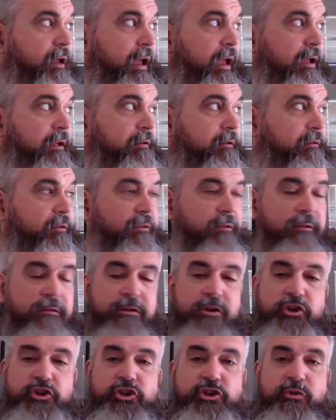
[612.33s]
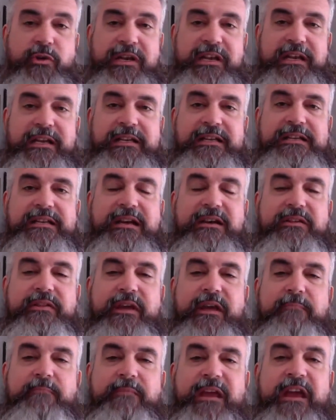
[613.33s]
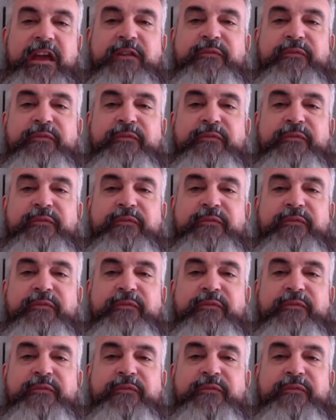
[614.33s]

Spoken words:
Okay. Yeshua didn't tell them,